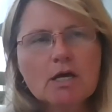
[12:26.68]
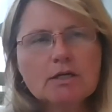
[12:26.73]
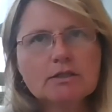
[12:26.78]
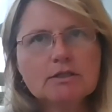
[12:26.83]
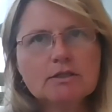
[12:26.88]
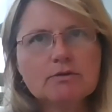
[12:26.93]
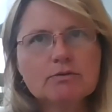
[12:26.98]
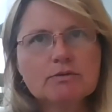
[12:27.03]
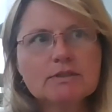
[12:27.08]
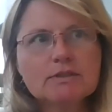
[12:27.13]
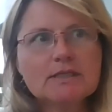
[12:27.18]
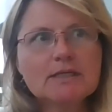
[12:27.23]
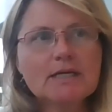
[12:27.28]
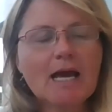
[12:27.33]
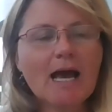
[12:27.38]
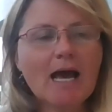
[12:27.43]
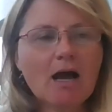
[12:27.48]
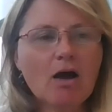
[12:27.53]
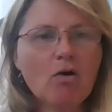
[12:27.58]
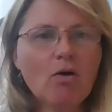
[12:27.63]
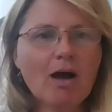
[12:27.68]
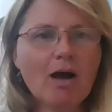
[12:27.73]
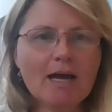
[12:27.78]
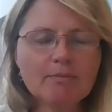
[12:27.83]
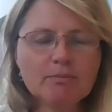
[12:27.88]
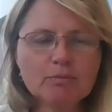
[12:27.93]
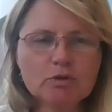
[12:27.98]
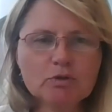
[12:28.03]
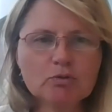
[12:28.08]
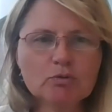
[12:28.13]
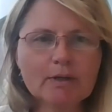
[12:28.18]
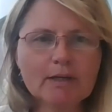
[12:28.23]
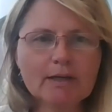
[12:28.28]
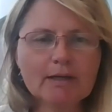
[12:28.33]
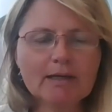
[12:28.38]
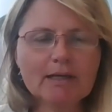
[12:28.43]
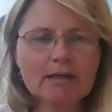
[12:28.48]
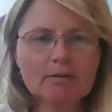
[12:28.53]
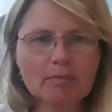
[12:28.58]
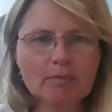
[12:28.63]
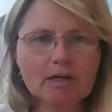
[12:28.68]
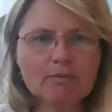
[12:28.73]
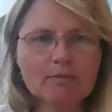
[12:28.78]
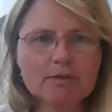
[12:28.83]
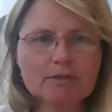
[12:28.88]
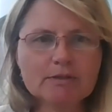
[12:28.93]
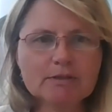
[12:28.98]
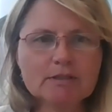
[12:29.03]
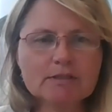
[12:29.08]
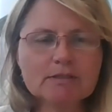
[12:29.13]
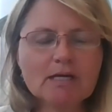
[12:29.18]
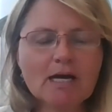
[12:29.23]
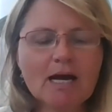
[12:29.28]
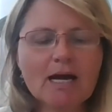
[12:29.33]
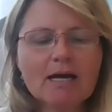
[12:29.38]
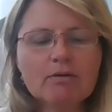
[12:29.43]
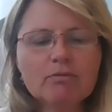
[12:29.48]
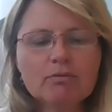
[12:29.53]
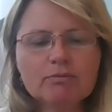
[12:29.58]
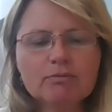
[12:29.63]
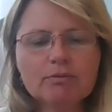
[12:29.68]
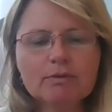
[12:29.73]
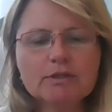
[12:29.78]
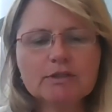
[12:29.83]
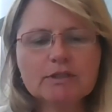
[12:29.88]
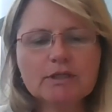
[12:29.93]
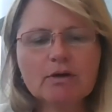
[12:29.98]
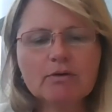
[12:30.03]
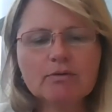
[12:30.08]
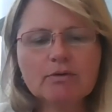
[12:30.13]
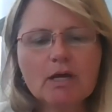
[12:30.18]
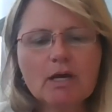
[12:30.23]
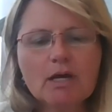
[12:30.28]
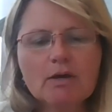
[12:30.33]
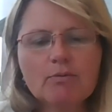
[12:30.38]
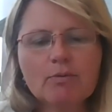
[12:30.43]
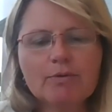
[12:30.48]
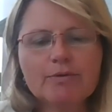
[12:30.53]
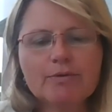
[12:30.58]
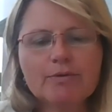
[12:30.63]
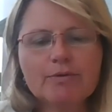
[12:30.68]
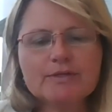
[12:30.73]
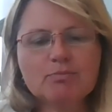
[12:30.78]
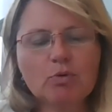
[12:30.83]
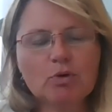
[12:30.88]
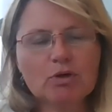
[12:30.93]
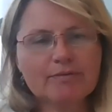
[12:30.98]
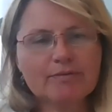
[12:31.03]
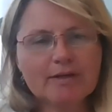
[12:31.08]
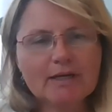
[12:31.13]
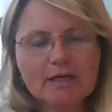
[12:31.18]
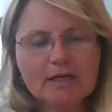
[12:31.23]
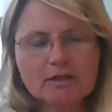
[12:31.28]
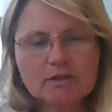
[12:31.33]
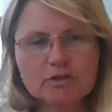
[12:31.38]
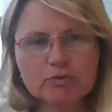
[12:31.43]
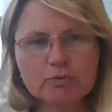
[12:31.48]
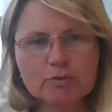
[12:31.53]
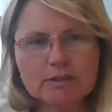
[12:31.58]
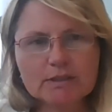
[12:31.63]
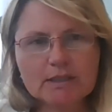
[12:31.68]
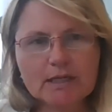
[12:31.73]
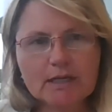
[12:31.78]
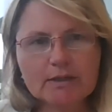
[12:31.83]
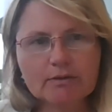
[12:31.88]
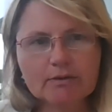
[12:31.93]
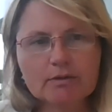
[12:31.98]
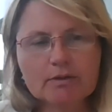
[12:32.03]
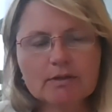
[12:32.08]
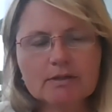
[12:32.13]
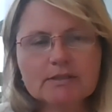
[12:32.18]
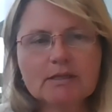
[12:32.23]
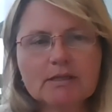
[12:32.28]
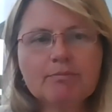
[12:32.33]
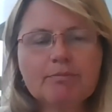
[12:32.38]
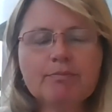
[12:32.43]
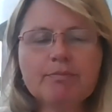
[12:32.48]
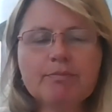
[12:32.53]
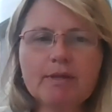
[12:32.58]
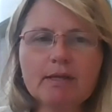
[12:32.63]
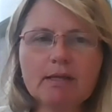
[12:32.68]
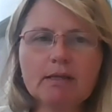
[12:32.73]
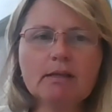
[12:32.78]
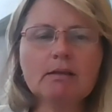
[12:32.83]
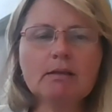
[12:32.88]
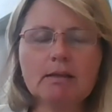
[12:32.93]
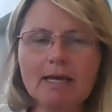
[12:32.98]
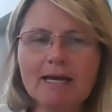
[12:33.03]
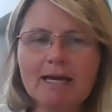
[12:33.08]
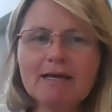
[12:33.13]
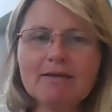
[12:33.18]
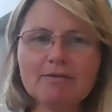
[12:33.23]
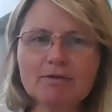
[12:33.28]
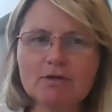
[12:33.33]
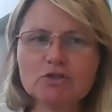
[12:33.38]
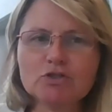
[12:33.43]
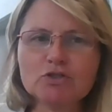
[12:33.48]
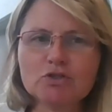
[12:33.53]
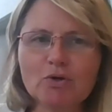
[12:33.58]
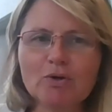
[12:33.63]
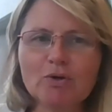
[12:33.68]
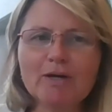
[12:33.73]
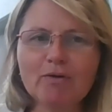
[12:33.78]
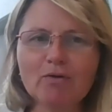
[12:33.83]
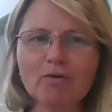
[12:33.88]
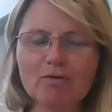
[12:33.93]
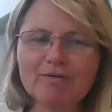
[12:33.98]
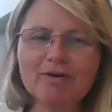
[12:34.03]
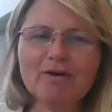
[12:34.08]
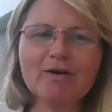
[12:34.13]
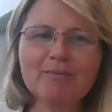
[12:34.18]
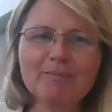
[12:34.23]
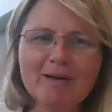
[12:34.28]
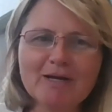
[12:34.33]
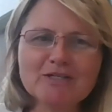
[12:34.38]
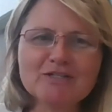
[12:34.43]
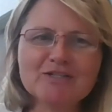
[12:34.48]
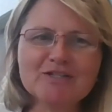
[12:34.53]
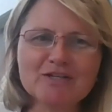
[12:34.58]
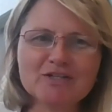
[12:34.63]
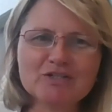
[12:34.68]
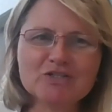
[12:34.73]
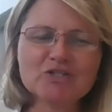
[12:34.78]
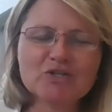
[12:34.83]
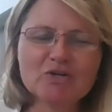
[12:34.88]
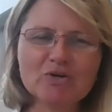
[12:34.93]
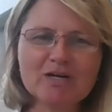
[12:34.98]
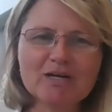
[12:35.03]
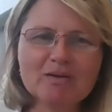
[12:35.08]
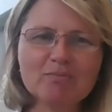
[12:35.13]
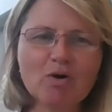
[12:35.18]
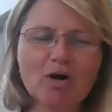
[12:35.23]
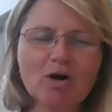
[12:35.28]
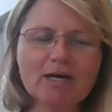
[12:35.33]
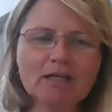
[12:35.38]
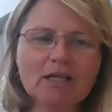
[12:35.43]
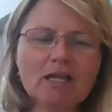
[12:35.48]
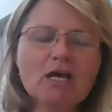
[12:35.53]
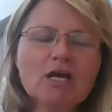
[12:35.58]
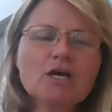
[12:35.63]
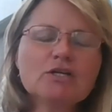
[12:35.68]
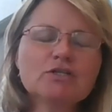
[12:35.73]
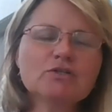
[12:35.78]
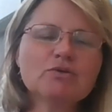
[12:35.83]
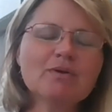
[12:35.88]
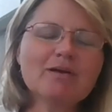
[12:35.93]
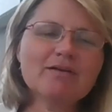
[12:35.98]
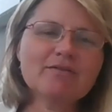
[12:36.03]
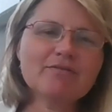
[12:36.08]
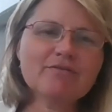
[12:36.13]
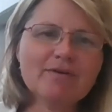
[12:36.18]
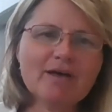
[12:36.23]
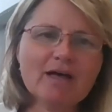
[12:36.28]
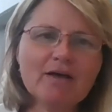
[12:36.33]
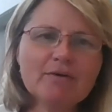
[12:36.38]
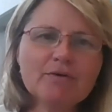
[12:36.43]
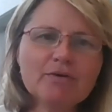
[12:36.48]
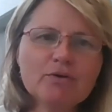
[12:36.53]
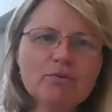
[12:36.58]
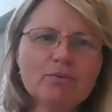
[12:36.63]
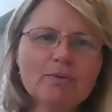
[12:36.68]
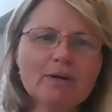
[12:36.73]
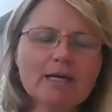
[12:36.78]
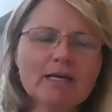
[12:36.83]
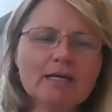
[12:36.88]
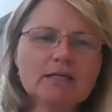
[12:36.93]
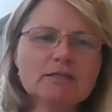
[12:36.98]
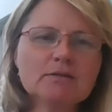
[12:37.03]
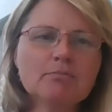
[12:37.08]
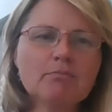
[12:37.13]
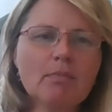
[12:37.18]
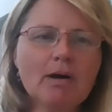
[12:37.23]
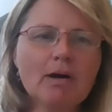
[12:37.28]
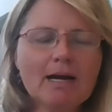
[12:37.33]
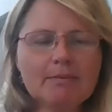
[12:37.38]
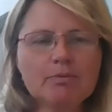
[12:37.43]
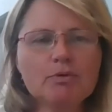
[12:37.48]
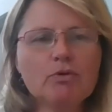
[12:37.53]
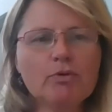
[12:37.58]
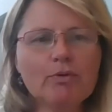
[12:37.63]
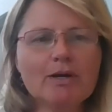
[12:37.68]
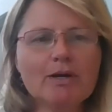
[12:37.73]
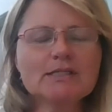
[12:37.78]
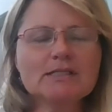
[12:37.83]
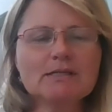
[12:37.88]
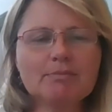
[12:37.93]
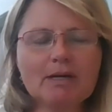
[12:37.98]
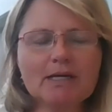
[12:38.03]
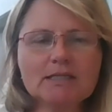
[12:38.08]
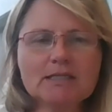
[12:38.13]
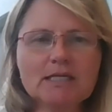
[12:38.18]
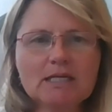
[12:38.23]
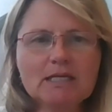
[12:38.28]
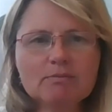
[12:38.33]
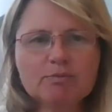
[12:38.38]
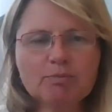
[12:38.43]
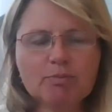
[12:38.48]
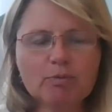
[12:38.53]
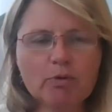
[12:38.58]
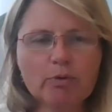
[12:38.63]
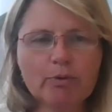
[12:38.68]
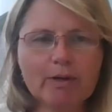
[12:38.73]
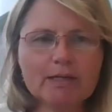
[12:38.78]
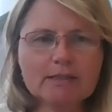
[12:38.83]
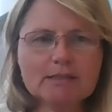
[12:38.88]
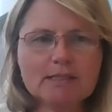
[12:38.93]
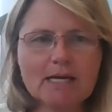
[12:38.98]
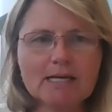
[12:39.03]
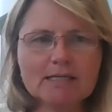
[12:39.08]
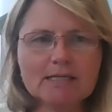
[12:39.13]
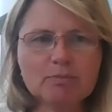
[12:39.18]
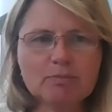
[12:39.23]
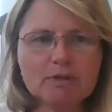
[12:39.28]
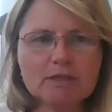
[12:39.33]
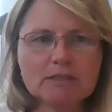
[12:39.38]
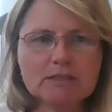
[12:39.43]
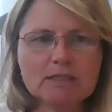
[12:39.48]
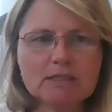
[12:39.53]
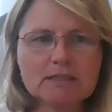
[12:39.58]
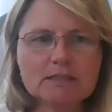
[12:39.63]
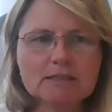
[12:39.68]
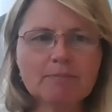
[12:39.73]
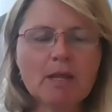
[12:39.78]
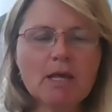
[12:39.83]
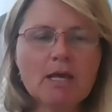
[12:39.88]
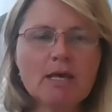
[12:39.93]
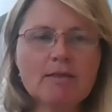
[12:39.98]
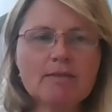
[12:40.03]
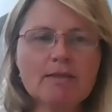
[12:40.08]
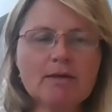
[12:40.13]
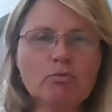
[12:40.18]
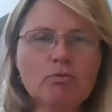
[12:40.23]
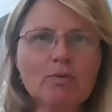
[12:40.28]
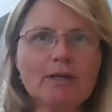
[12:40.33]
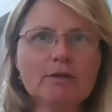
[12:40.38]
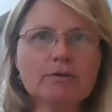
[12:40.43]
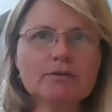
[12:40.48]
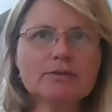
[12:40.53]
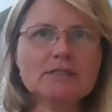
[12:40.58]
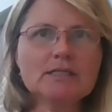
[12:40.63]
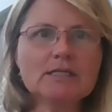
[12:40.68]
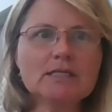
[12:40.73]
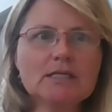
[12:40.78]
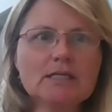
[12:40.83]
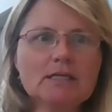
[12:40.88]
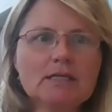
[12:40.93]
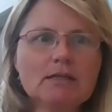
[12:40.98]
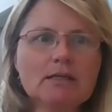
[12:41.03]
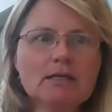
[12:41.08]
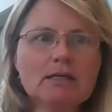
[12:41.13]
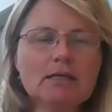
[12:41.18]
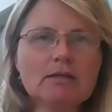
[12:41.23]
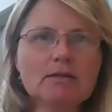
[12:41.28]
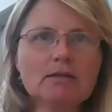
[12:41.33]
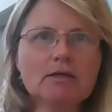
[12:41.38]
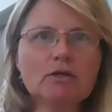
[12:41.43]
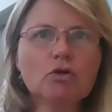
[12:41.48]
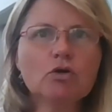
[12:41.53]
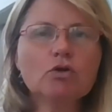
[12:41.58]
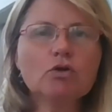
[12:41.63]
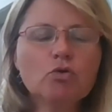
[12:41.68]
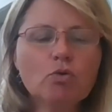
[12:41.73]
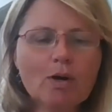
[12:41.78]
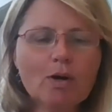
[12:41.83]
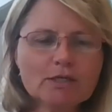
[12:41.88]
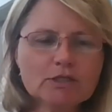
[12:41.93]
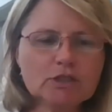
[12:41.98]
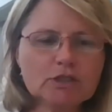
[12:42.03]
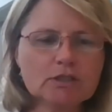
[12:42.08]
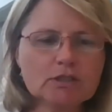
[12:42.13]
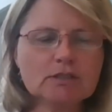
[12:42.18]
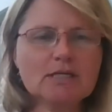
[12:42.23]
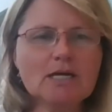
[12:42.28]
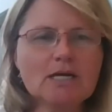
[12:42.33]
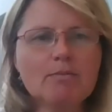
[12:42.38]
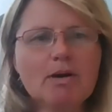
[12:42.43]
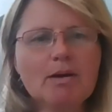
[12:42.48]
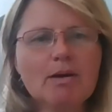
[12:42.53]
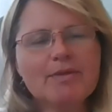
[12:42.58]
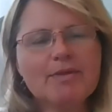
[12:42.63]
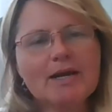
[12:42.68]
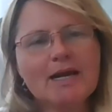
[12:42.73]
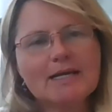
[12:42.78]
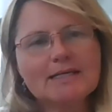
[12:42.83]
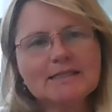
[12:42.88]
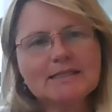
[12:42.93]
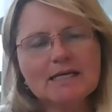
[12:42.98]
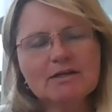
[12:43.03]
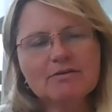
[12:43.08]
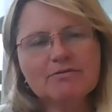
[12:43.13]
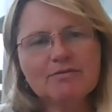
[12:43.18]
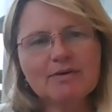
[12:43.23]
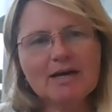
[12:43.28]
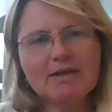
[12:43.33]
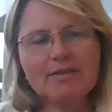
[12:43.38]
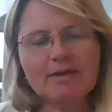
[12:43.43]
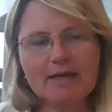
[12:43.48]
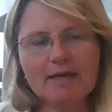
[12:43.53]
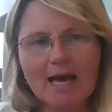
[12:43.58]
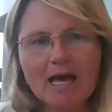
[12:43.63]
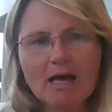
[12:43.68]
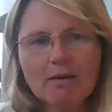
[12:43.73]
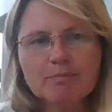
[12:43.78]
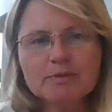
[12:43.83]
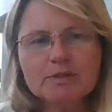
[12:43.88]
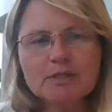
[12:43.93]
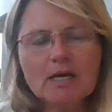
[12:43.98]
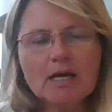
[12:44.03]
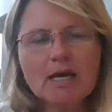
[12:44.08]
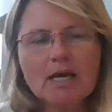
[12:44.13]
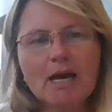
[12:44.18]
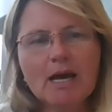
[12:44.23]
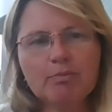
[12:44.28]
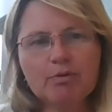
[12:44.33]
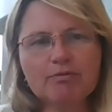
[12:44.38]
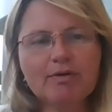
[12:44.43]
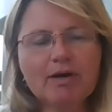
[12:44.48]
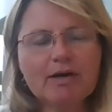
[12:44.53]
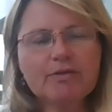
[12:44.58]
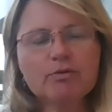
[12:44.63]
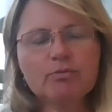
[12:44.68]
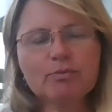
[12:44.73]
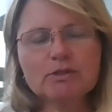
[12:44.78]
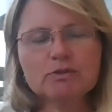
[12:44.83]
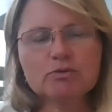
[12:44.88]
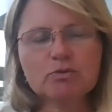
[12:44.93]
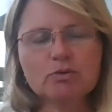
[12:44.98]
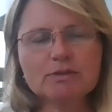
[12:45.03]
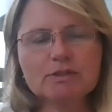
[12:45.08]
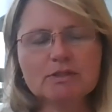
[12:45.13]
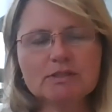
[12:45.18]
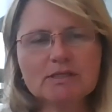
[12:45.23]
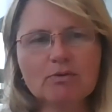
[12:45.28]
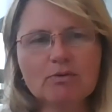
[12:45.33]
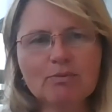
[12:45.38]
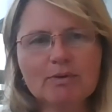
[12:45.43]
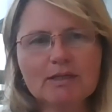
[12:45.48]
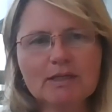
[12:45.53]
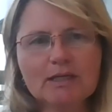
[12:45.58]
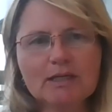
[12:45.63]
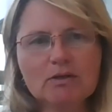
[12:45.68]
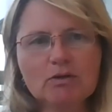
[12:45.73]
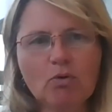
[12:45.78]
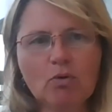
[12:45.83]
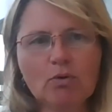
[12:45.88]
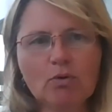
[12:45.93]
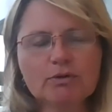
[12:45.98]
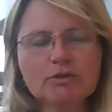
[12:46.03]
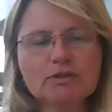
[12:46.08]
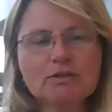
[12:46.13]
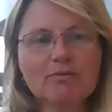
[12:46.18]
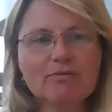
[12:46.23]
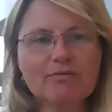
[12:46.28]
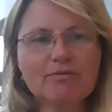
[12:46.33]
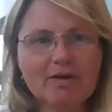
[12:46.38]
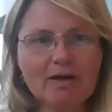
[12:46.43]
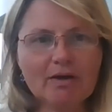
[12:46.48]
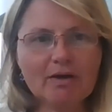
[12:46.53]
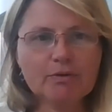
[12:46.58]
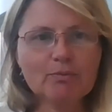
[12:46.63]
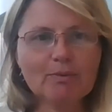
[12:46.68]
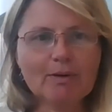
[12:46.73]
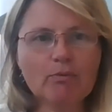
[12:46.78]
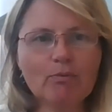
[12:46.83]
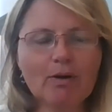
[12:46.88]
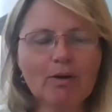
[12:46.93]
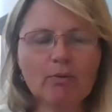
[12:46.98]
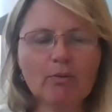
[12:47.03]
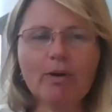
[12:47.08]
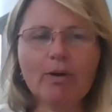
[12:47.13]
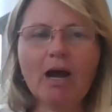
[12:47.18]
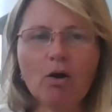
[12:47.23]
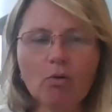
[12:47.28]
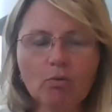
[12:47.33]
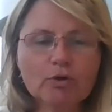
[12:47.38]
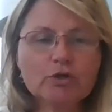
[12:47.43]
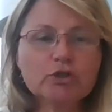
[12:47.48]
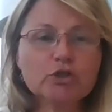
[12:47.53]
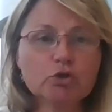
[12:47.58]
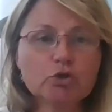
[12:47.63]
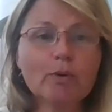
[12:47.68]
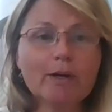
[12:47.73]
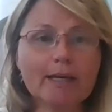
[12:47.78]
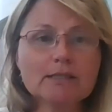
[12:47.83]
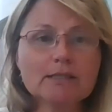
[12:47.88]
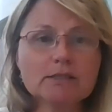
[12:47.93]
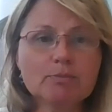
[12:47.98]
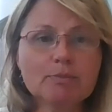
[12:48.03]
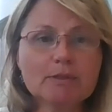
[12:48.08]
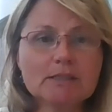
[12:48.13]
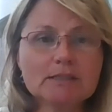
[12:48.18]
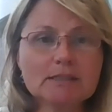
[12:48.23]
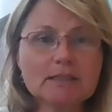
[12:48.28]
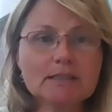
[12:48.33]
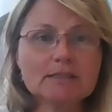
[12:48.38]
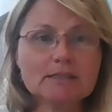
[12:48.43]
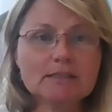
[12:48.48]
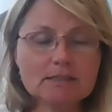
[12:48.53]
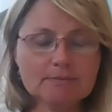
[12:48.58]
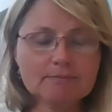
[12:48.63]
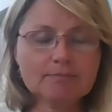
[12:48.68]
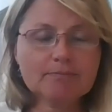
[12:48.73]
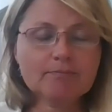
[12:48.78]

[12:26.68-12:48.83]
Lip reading: to see how I'm doing in my business, I would reach out with the support of an industry standard, something like the Assurity, or very much the Assurity model, to evaluate my progress and my team's progress as a business. I think we'll see the good questions come up that identify the gaps and provide the resources that we need in order to evaluate how we're doing as a business.